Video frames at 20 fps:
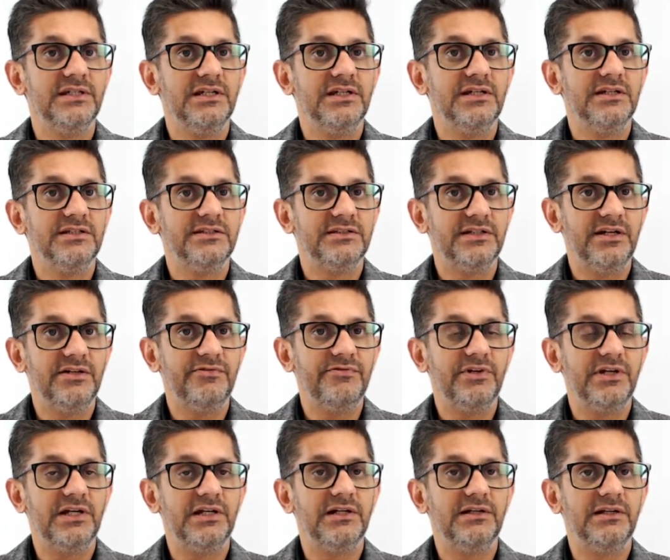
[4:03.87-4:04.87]

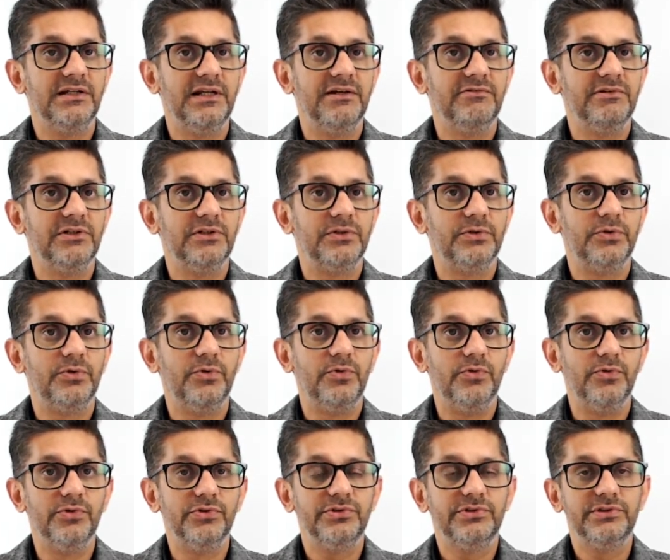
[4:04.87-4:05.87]
certificate level
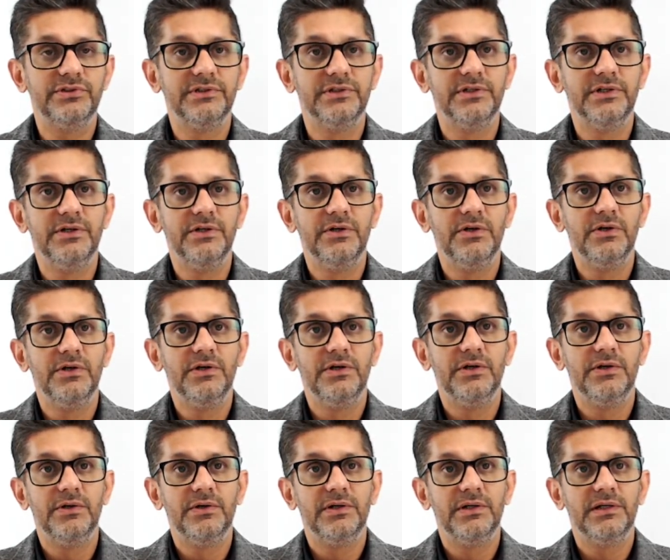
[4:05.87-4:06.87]
course,
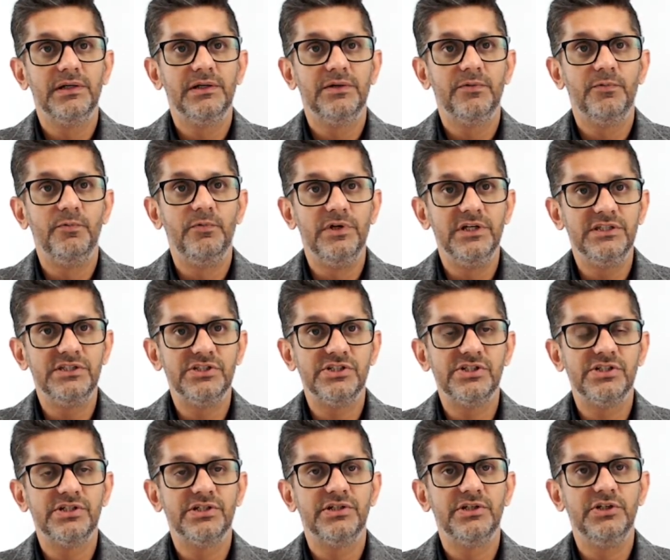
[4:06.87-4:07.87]

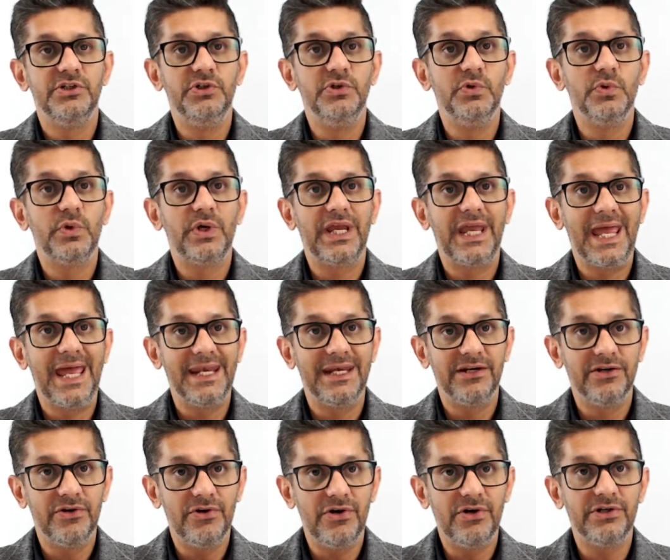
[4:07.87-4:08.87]
which you
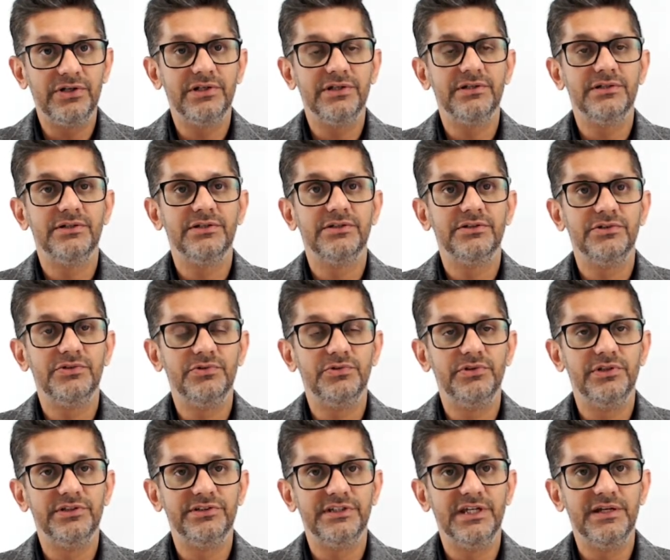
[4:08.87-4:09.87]
cannot do
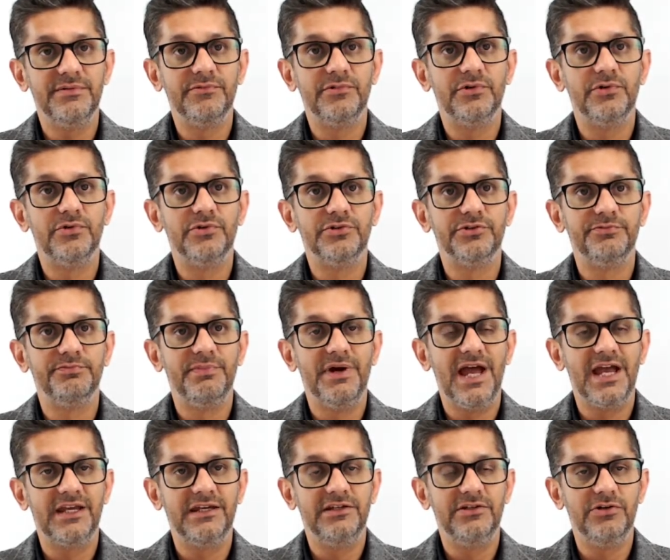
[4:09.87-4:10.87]
the same course
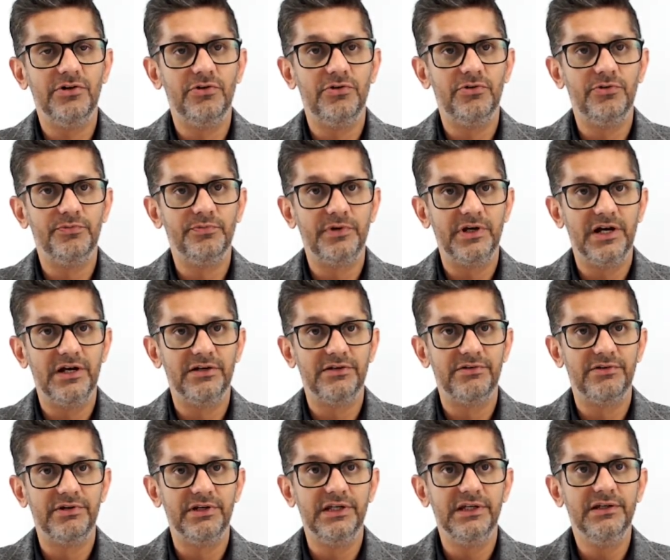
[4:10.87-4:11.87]
back in your home
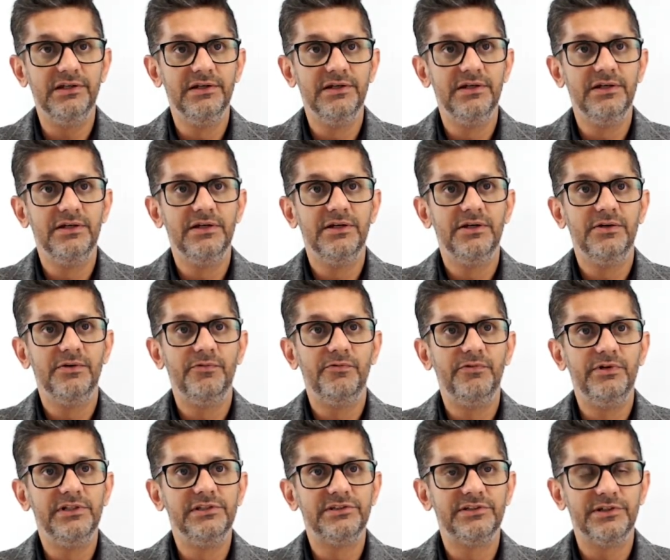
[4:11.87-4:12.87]
country,
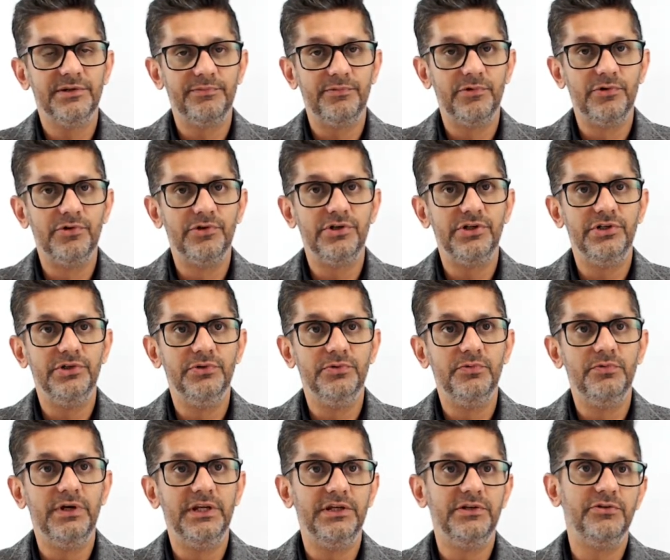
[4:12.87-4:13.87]
will support you
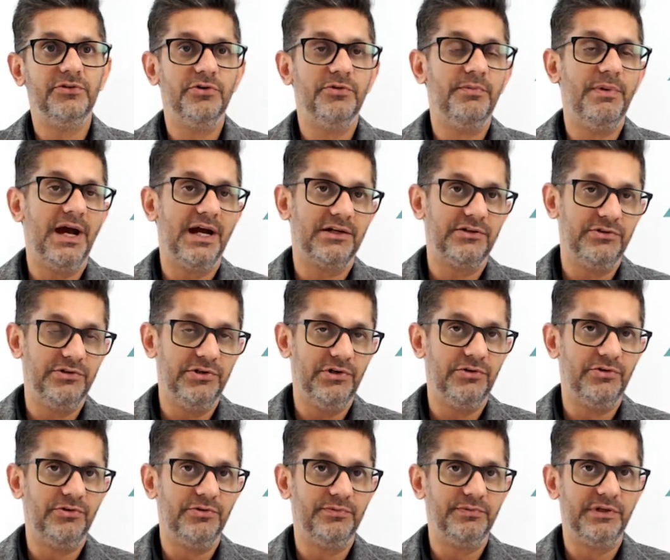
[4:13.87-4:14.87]
when you go back to your
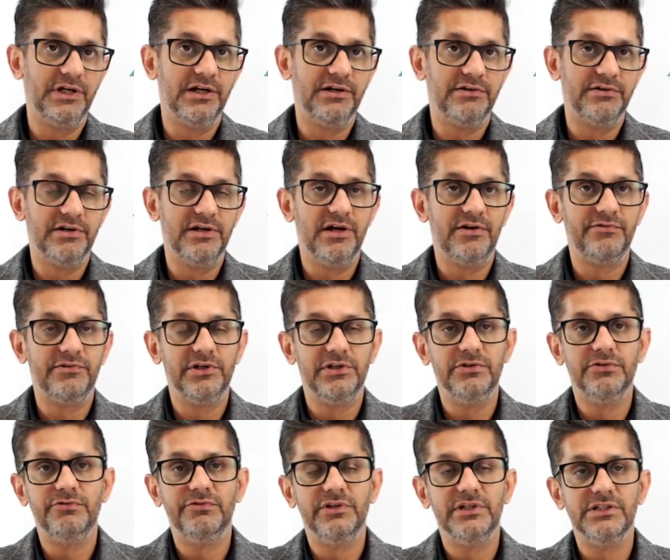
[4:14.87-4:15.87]
home country after
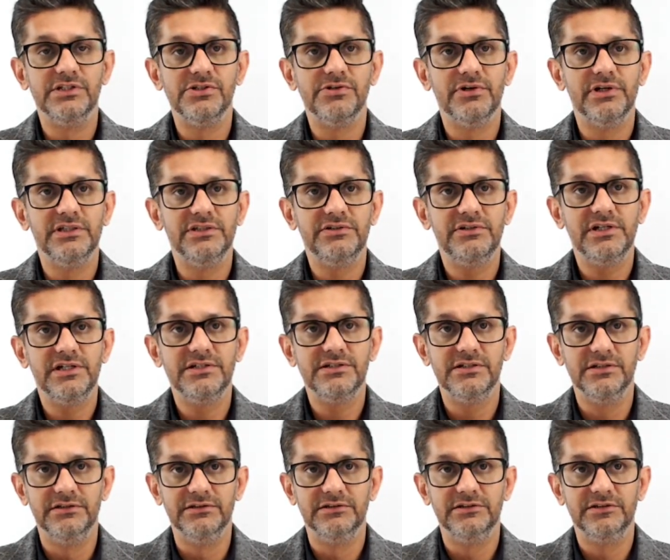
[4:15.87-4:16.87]
you finish your
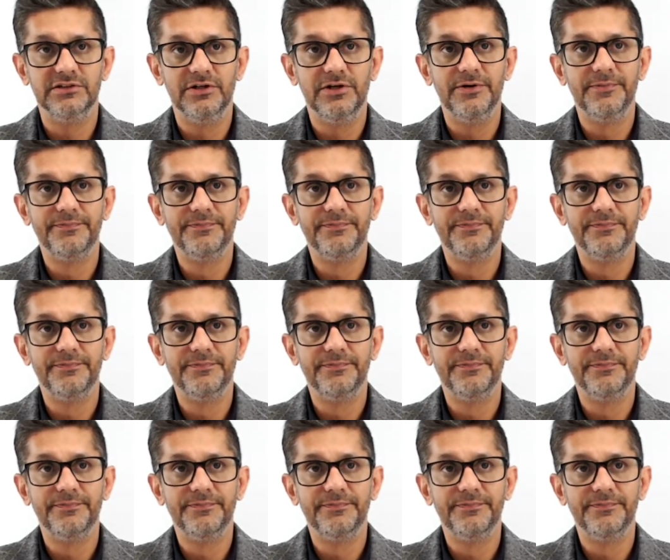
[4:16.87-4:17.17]
education. So